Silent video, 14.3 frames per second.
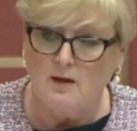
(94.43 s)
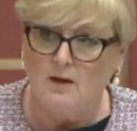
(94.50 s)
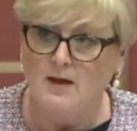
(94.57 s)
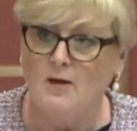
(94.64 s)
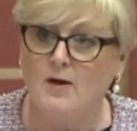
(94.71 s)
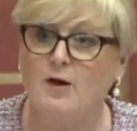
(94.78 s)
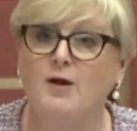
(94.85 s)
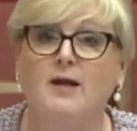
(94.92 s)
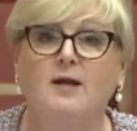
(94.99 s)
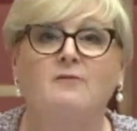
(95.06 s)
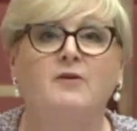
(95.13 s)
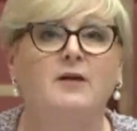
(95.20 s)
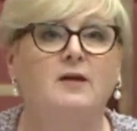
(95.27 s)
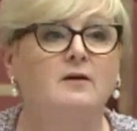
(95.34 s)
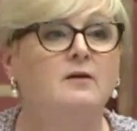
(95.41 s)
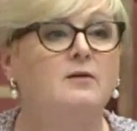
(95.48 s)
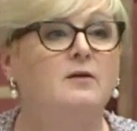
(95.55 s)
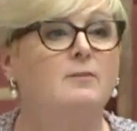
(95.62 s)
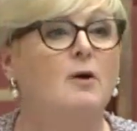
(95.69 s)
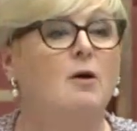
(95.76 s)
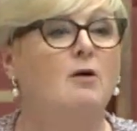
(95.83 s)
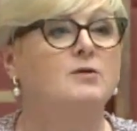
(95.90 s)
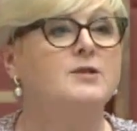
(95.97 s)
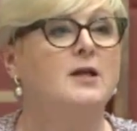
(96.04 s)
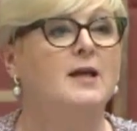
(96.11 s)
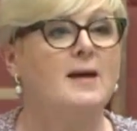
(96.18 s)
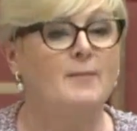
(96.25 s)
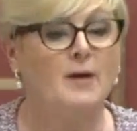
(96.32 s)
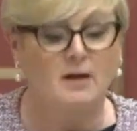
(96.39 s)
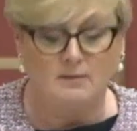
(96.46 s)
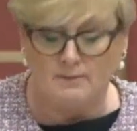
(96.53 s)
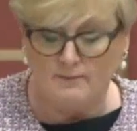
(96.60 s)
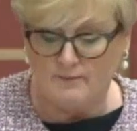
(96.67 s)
Now, I don't envy the moral dilemma